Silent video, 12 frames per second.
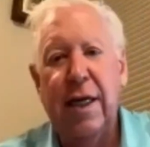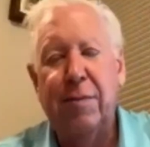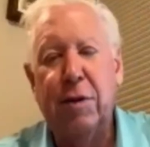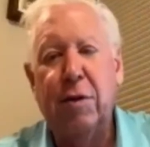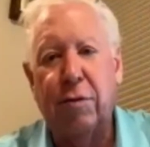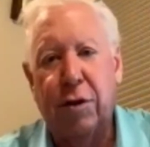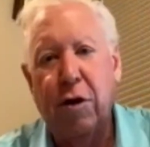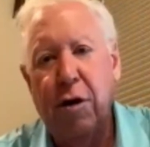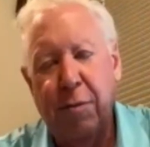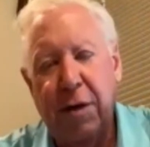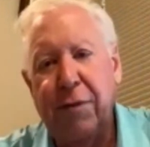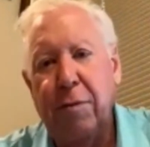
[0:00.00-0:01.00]
don't turn,
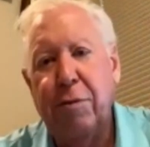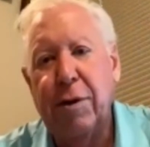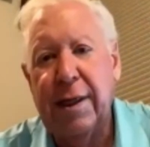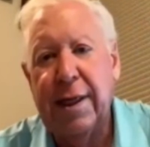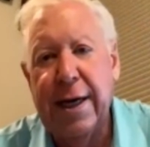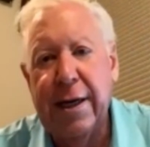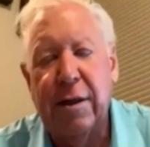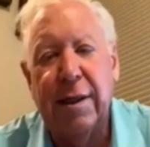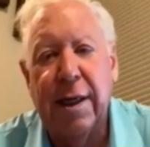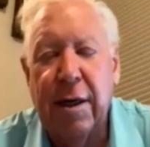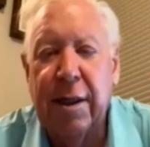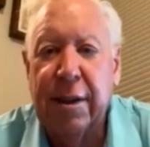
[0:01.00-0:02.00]
but if you put a line on
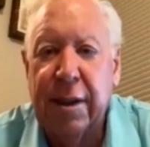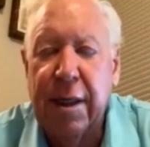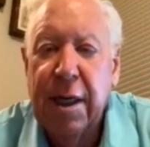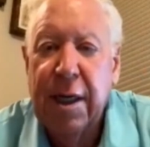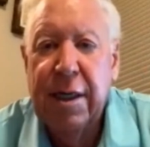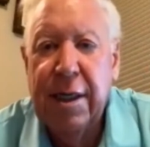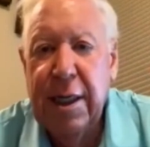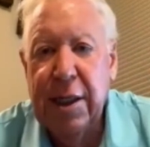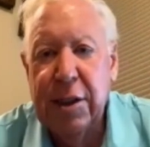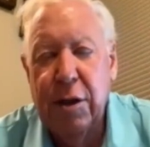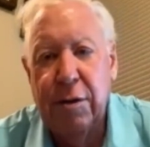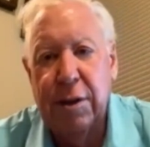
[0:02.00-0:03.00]
the knees,
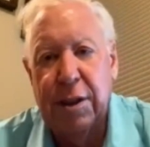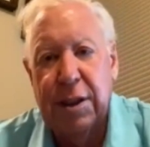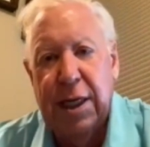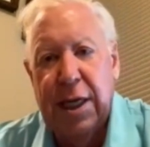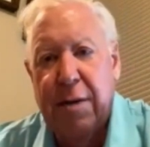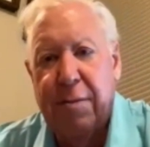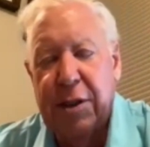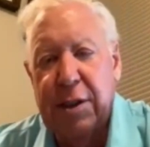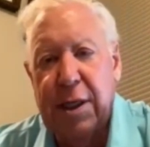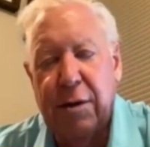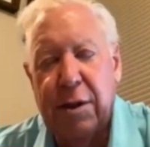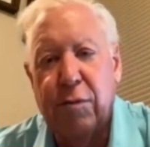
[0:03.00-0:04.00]
you can see how much
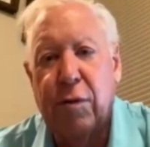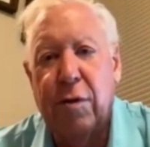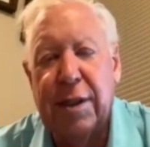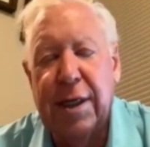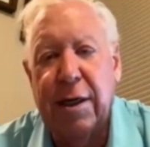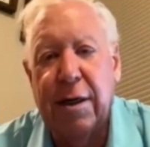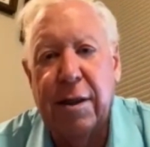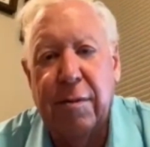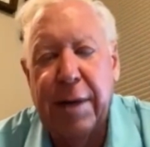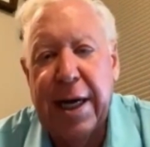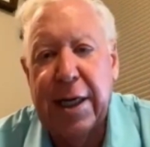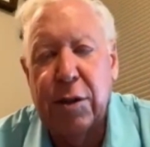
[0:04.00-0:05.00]
they rotated on the
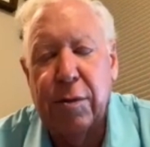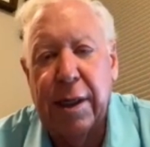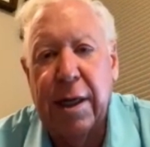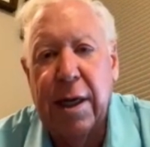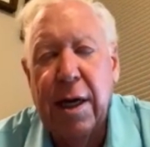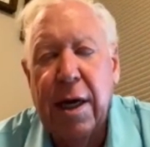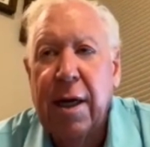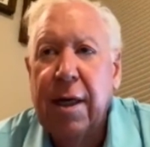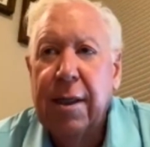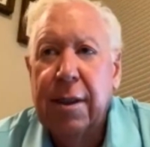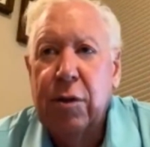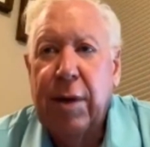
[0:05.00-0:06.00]
backswing.
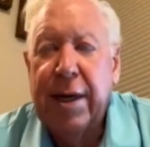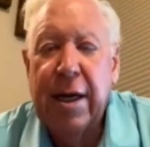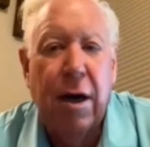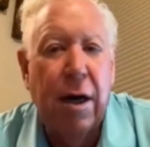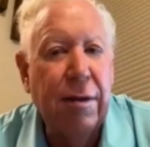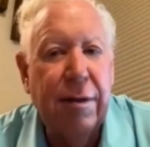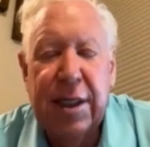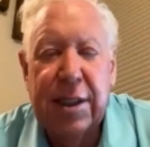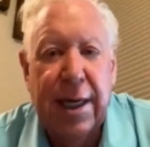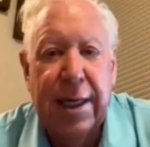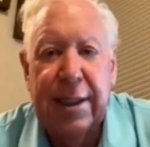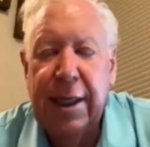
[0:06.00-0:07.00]
So I got all of these
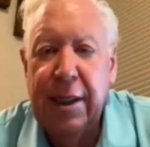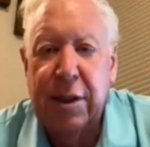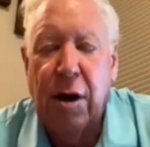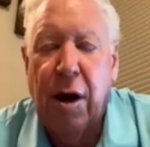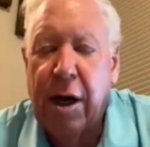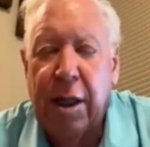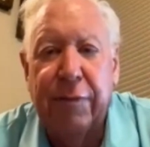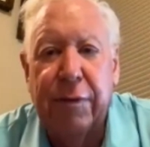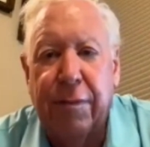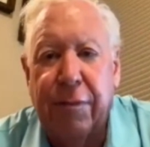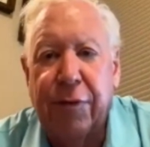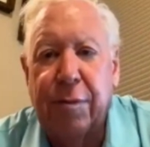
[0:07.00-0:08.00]
ideas, all of
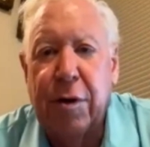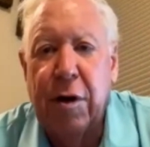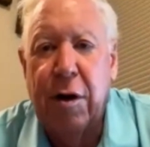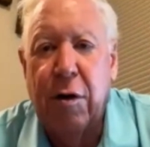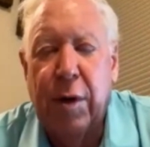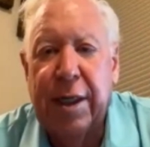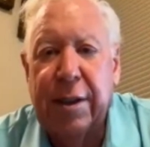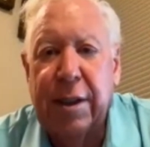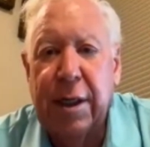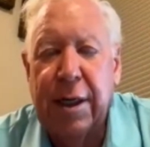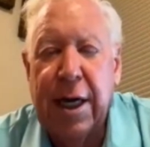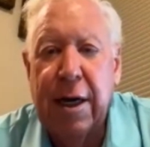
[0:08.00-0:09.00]
them from Carl
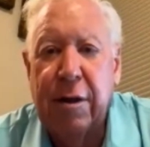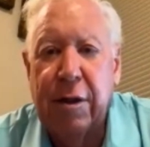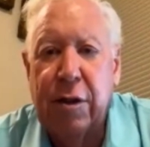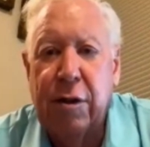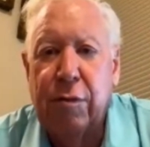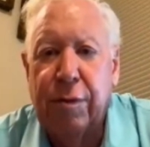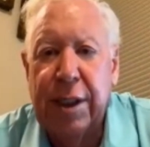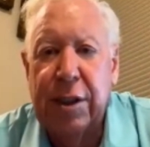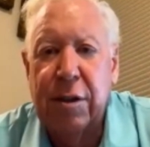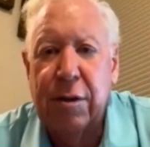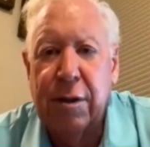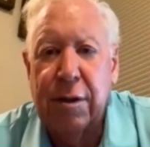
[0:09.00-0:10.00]
Welty, on how to do
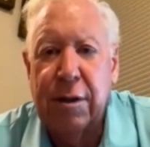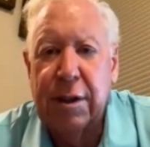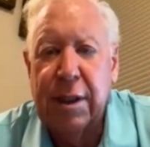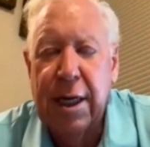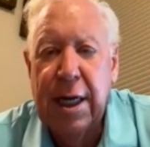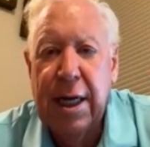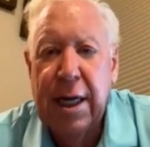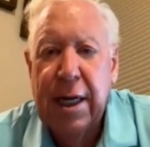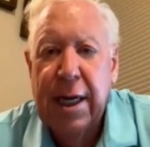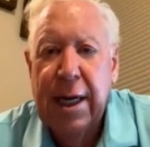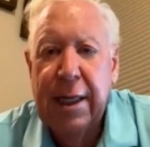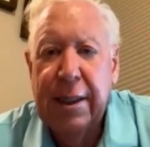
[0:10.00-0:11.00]
research.
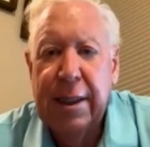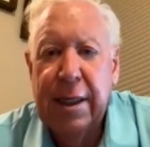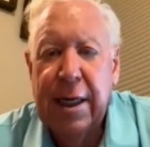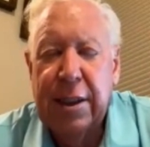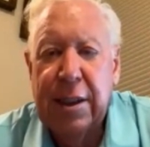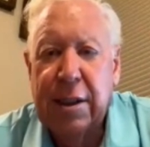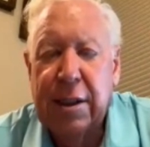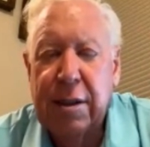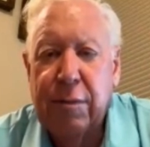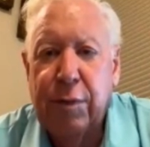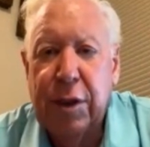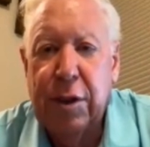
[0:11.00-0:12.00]
And then I just
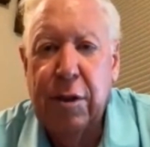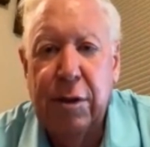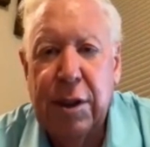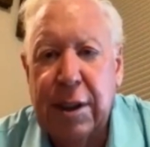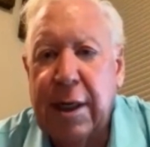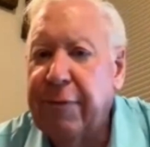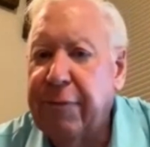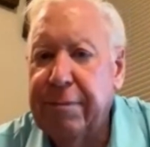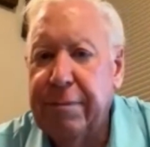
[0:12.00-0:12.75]
would do stuff,